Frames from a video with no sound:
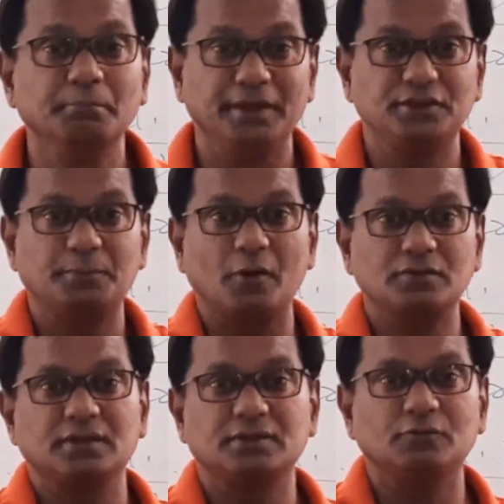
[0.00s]
major
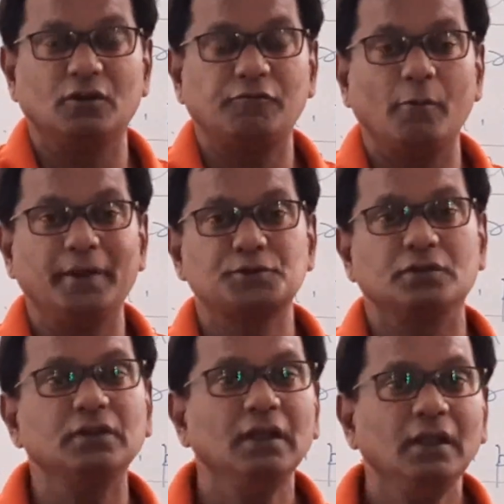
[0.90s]
processes of word
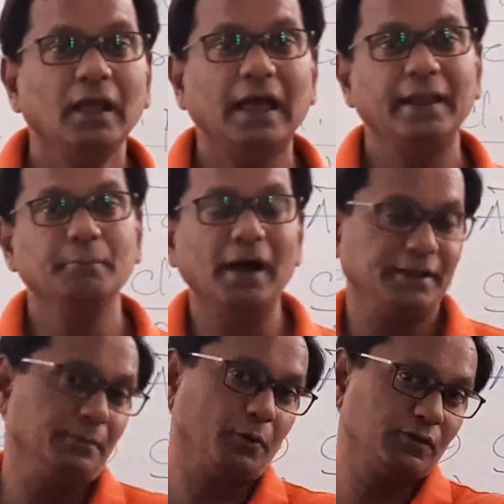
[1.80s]
formation and
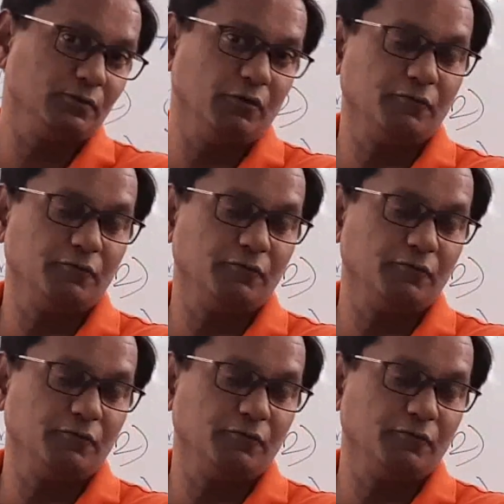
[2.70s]
minor process of word